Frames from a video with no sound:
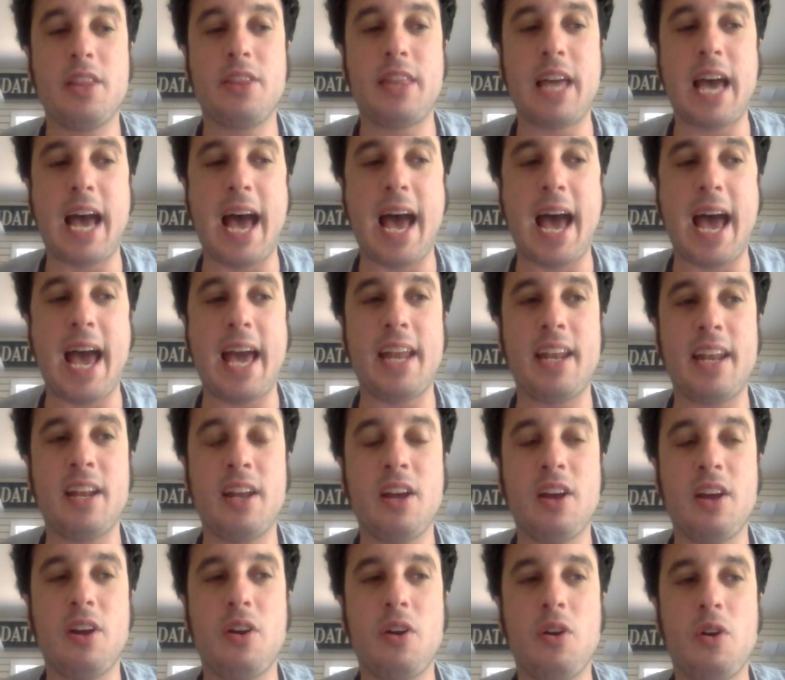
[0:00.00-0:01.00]
that
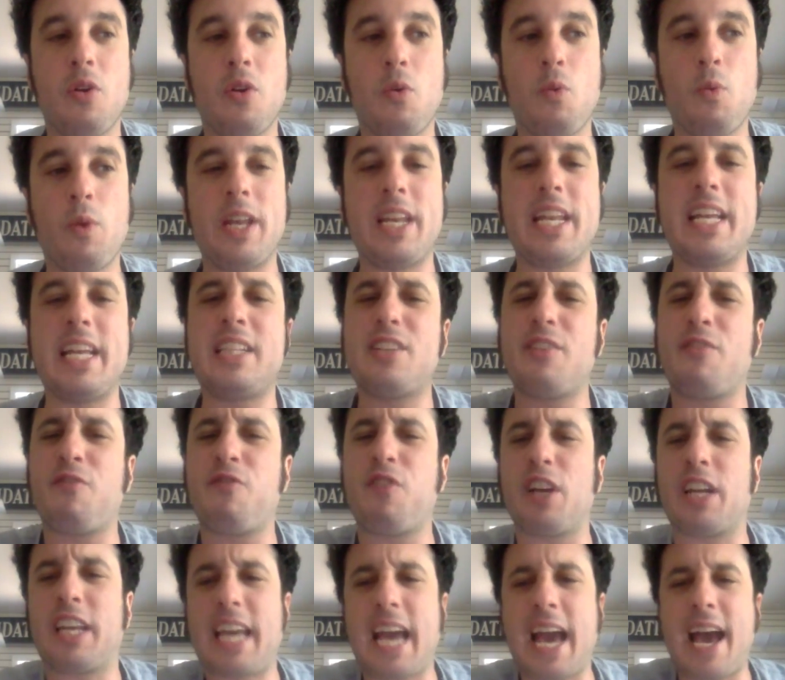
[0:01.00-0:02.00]
we need to
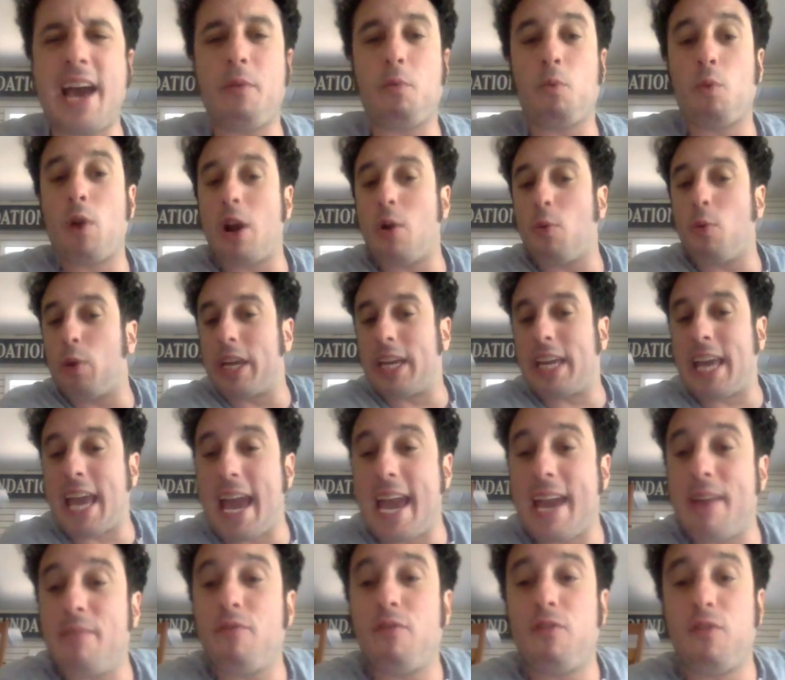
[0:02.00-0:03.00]
forget where we
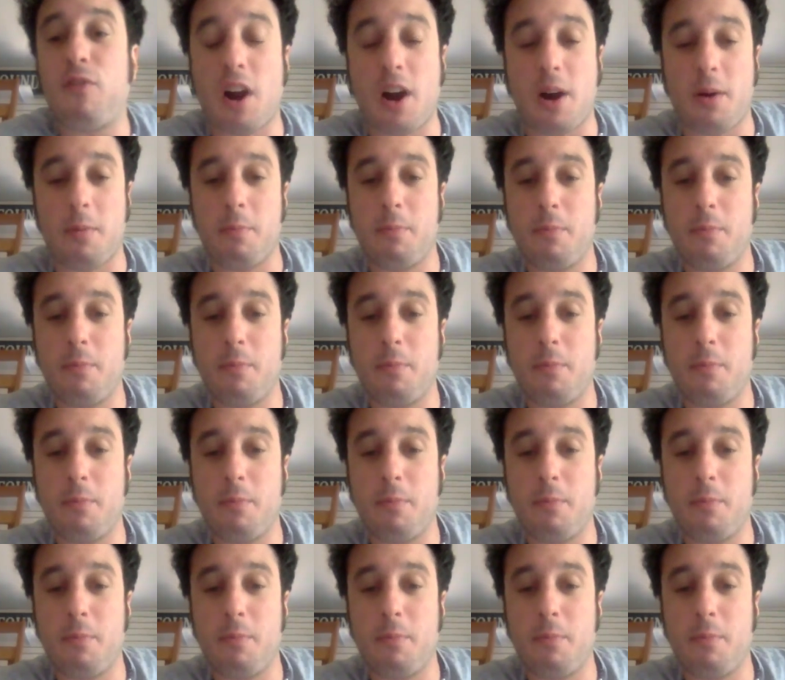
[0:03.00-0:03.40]
came from.